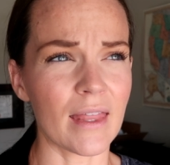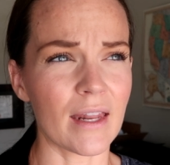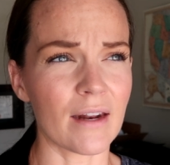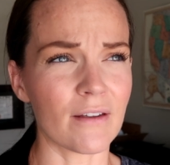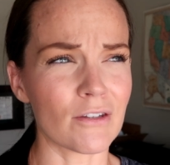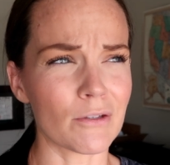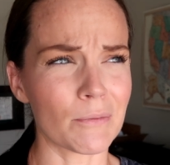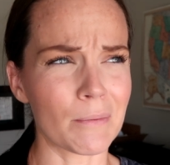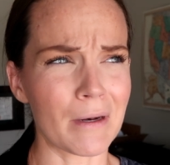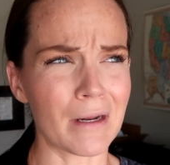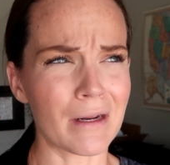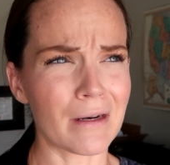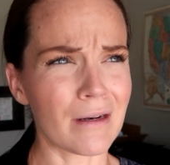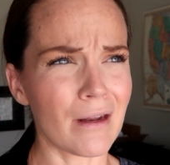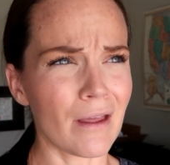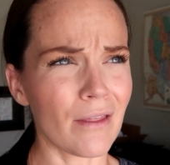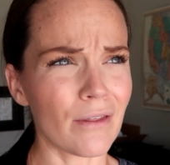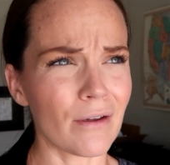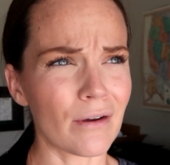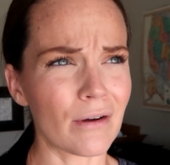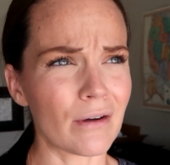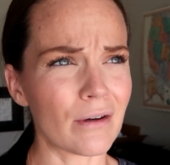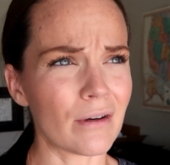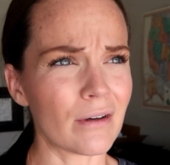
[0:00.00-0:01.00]
then I spent
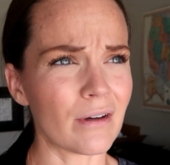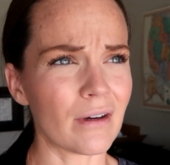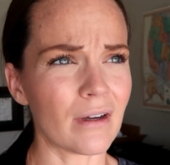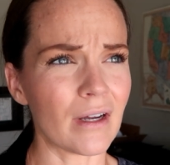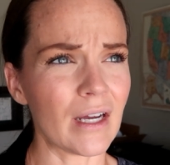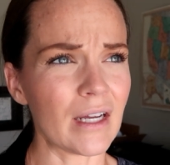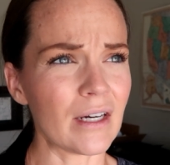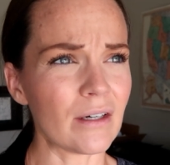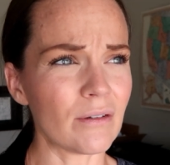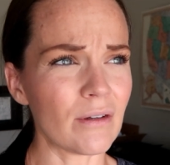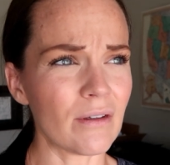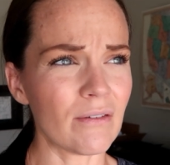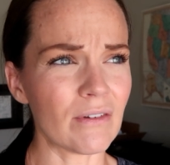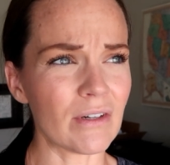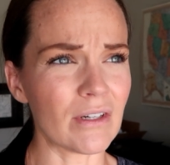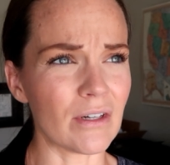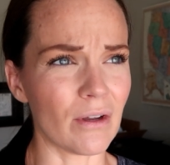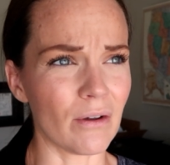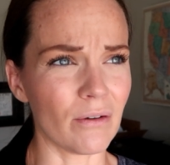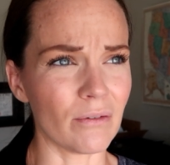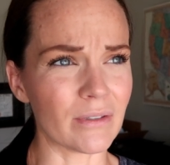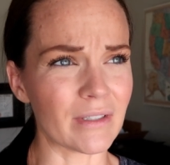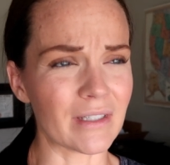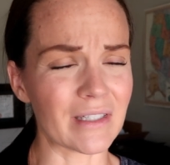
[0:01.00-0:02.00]
another, I don't even
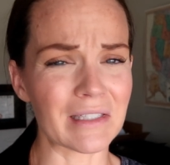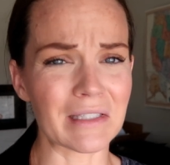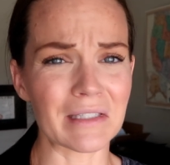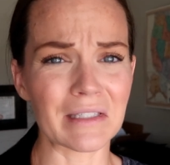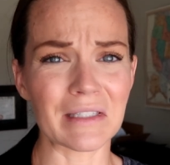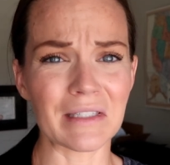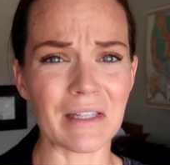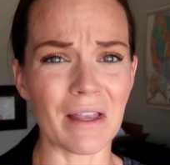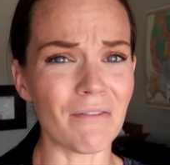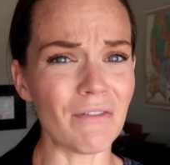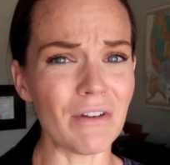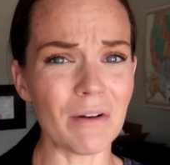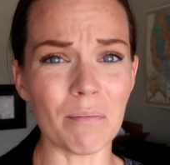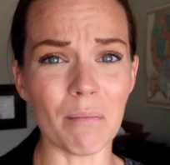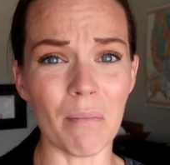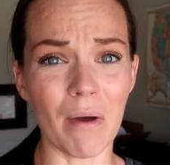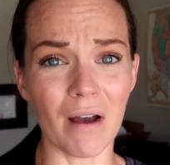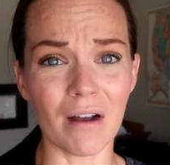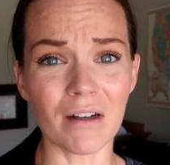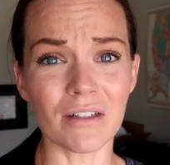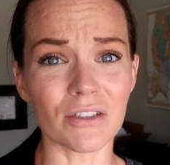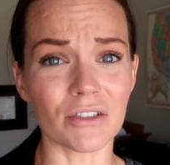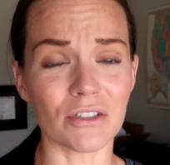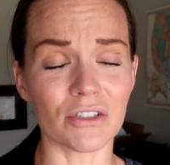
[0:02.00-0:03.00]
know, it was like
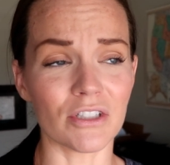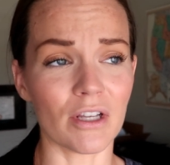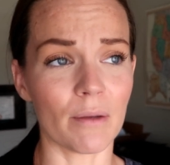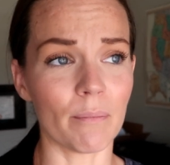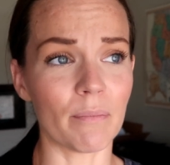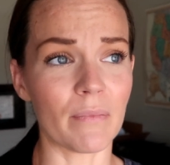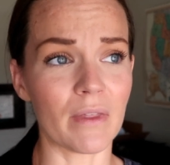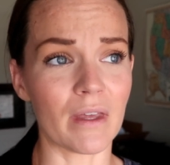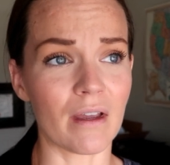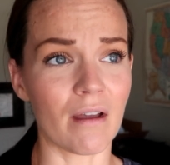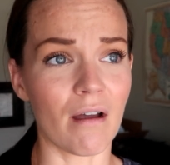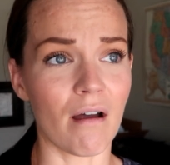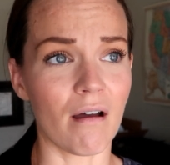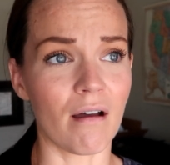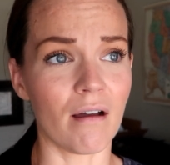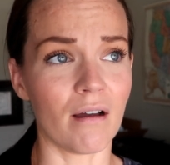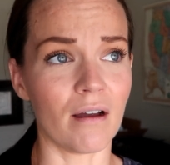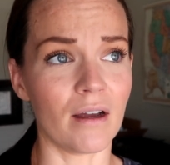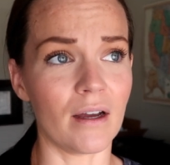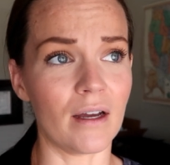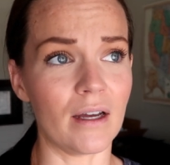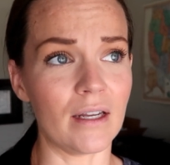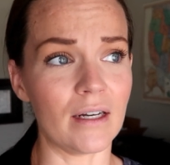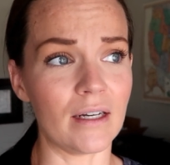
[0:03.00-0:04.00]
$7 or something
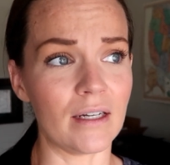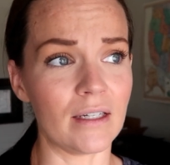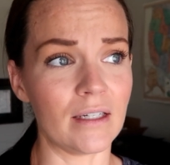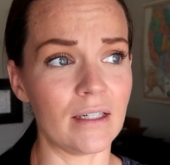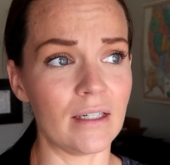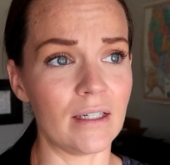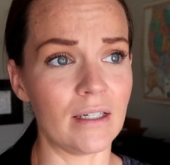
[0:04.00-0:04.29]
on